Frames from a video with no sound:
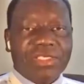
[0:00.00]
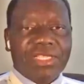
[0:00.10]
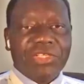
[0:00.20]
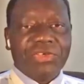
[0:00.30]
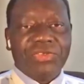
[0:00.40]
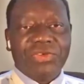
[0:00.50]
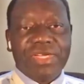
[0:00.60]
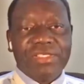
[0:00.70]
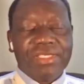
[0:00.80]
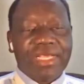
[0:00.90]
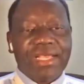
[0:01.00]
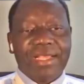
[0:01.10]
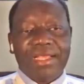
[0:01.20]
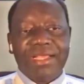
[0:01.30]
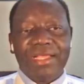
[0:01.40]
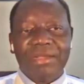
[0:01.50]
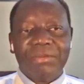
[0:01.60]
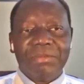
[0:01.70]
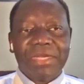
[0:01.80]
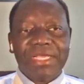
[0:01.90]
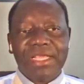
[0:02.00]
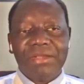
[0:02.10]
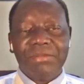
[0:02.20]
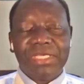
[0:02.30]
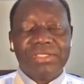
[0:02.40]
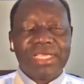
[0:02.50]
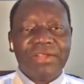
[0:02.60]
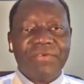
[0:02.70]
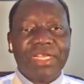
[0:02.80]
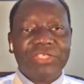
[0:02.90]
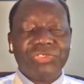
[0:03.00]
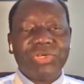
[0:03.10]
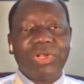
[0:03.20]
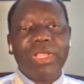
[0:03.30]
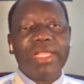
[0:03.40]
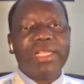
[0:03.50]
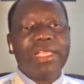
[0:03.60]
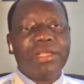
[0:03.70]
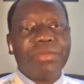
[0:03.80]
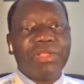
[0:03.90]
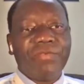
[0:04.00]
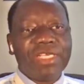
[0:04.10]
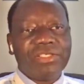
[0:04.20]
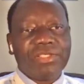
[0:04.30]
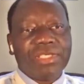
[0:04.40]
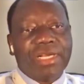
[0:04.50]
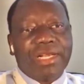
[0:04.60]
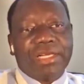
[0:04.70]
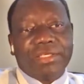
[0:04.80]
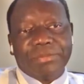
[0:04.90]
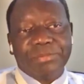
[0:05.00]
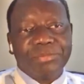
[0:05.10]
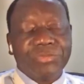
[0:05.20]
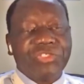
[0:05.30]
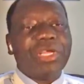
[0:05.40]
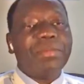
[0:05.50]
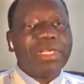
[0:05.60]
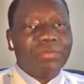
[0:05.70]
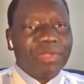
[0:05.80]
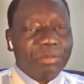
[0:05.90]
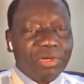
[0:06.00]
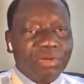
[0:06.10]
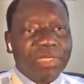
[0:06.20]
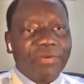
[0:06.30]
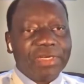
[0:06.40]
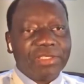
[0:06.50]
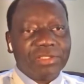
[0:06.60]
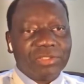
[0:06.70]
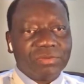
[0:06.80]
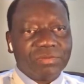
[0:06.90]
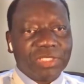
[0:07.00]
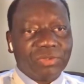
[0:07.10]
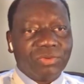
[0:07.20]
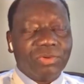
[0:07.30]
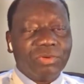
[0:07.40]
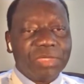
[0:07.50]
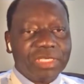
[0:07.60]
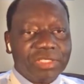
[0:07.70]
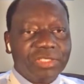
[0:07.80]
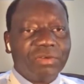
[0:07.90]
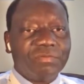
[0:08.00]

thank you, Eunice. My name is Henry Lejukole, and I am the vice chairman of the board of directors of the Kuku community of